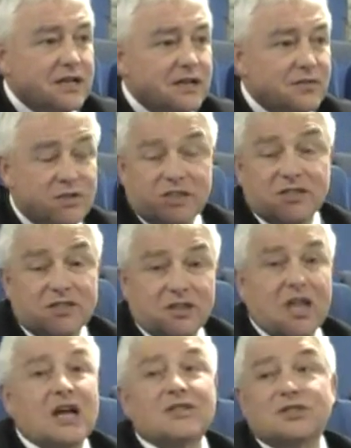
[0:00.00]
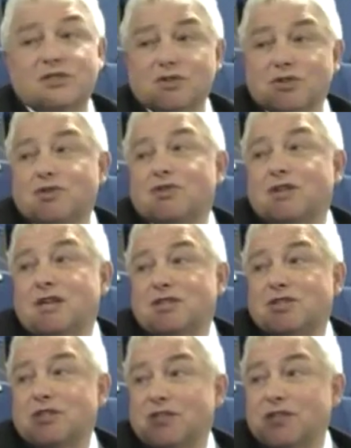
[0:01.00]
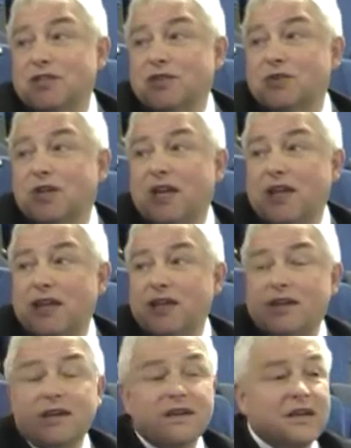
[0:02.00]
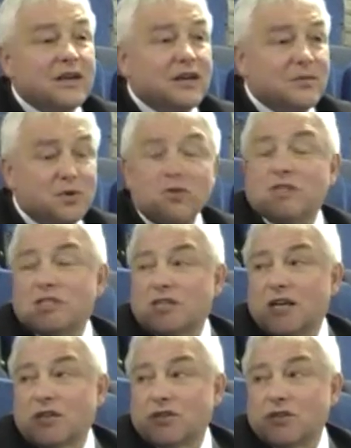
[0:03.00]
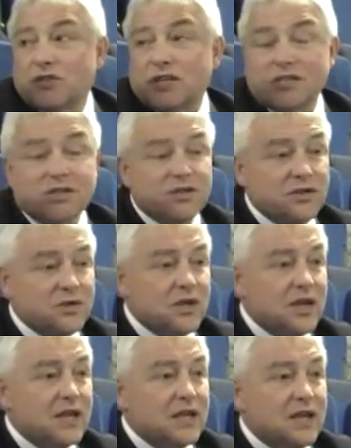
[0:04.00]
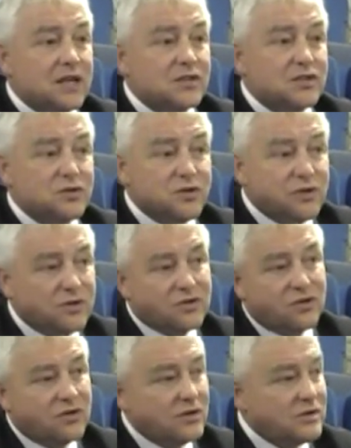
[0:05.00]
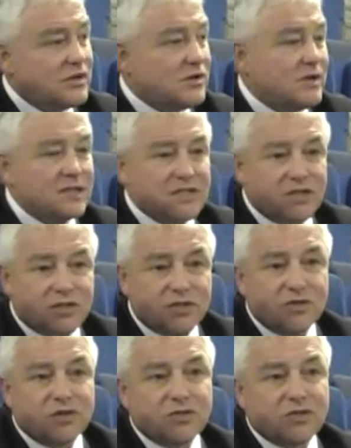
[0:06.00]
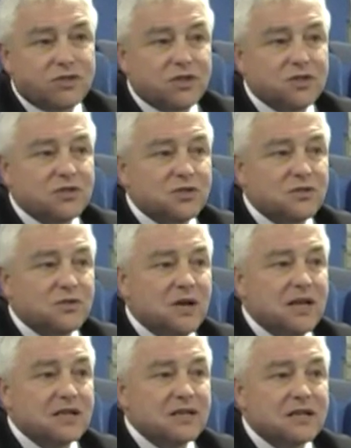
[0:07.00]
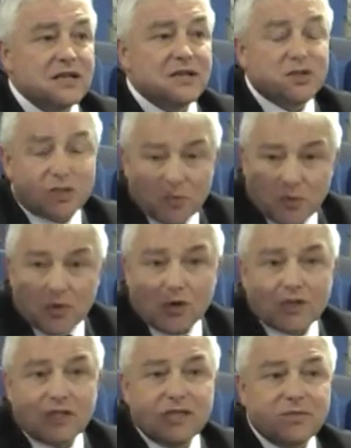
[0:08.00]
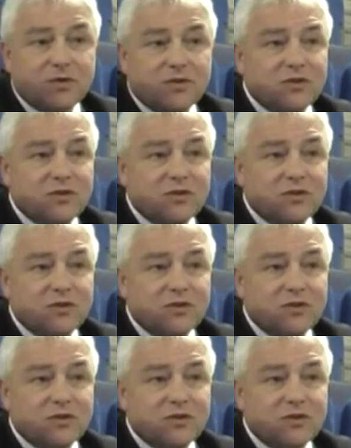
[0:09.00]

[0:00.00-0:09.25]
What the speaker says: which is the largest association in the UK, a multi-style association in the UK, and judo. So, I see judo, jiu-jitsu, and they're supported, but